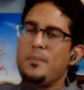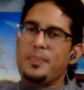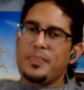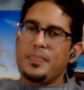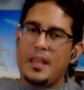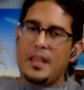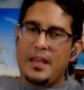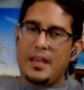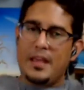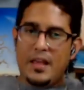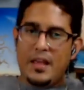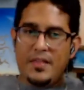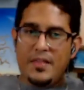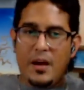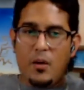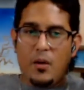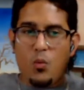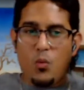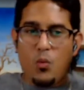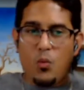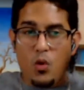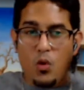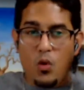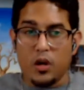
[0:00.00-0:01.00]
and
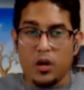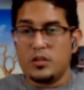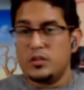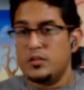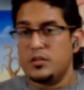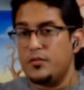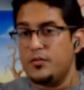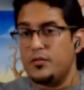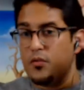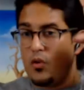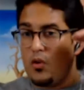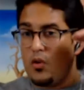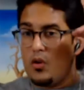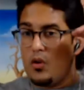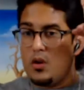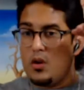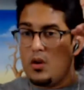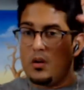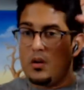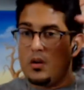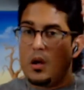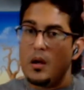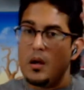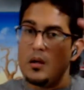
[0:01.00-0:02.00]
that works
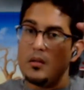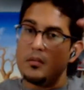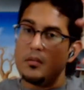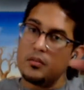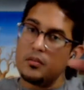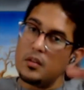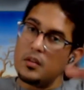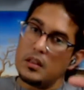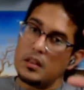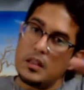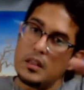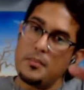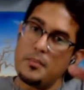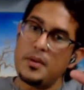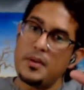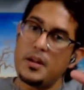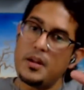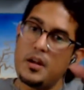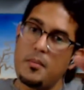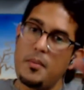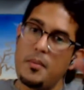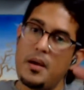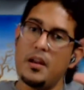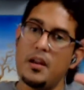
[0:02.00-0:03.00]
for a limited
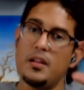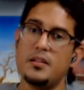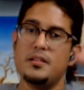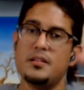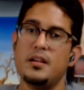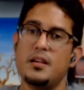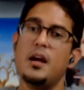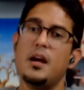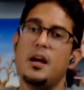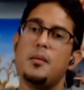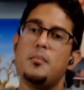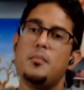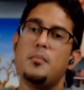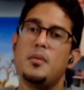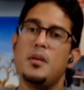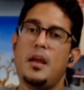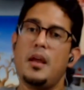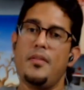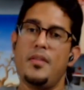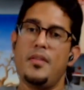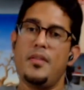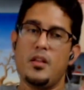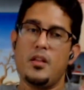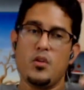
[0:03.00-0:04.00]
amount of time,
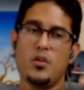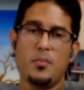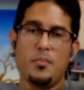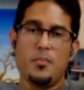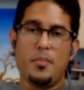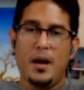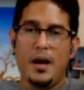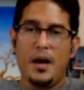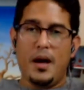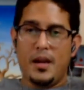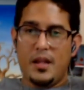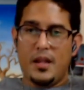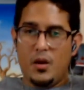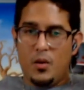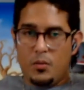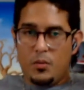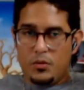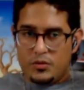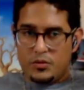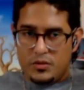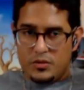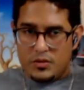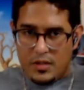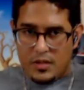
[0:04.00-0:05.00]
and then your body
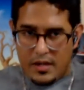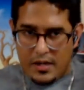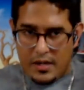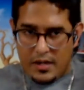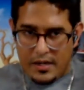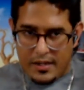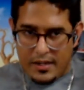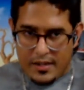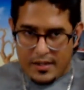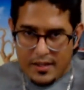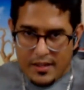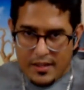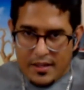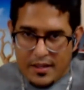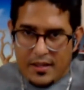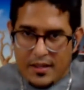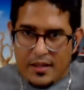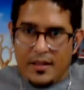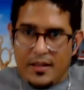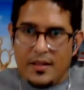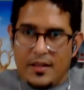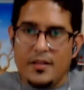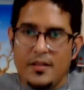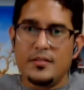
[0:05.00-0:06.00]
almost kind of like
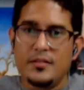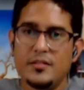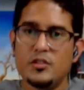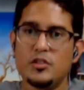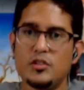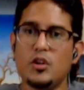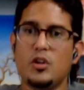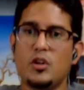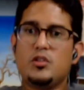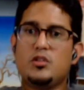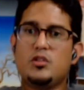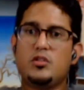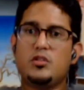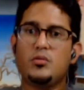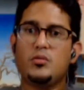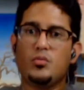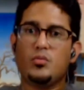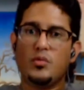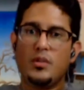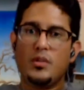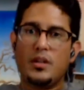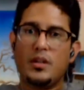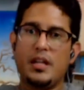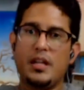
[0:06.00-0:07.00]
starts
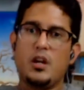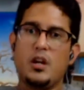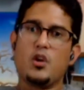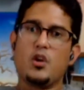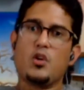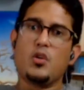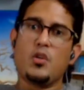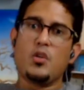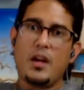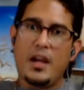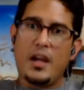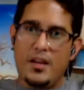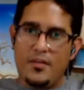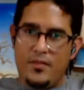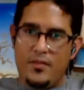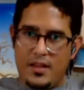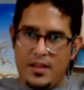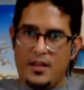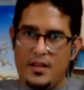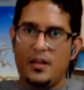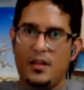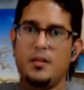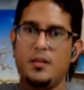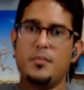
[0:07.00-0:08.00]
really
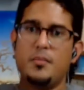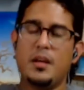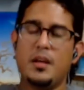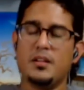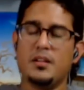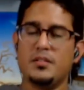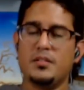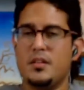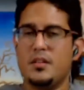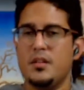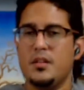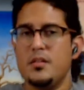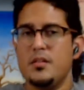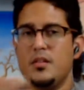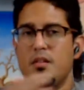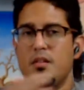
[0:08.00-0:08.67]
craving, because the